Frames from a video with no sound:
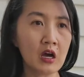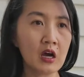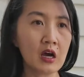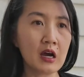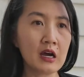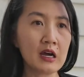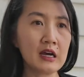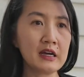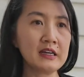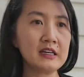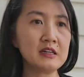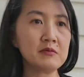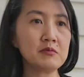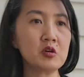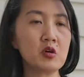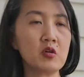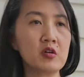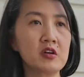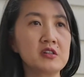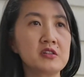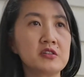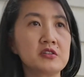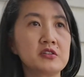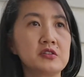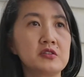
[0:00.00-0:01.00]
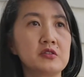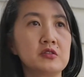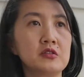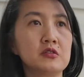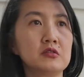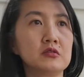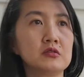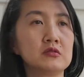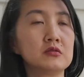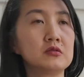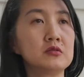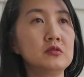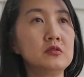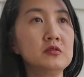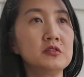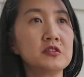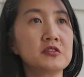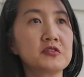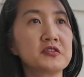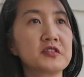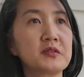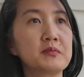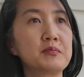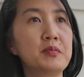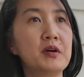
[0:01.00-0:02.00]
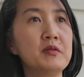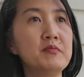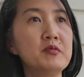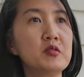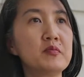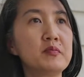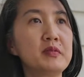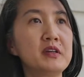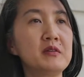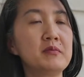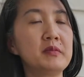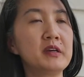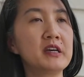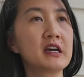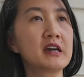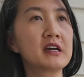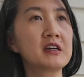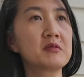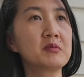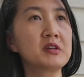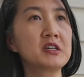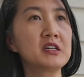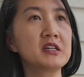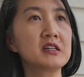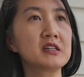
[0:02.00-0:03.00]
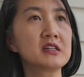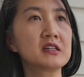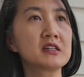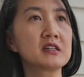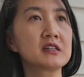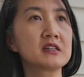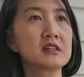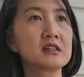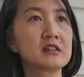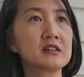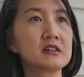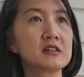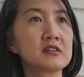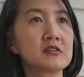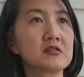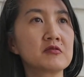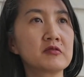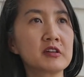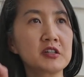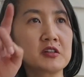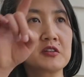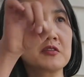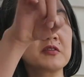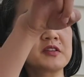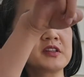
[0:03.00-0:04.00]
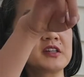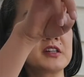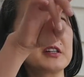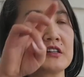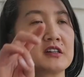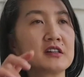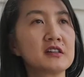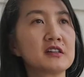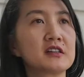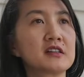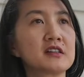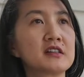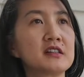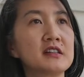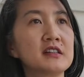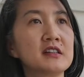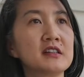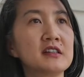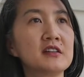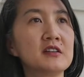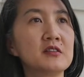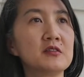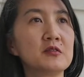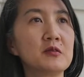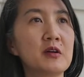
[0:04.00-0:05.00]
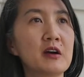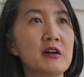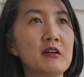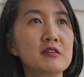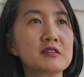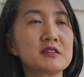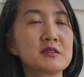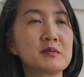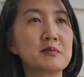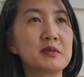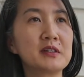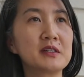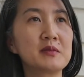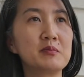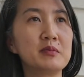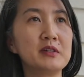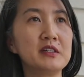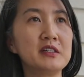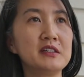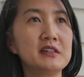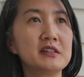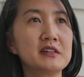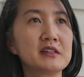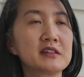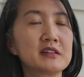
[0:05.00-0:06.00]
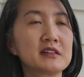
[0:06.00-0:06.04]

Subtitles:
I am going to, there's a bumblebee behind me, right over there. Wow, it's a big bee.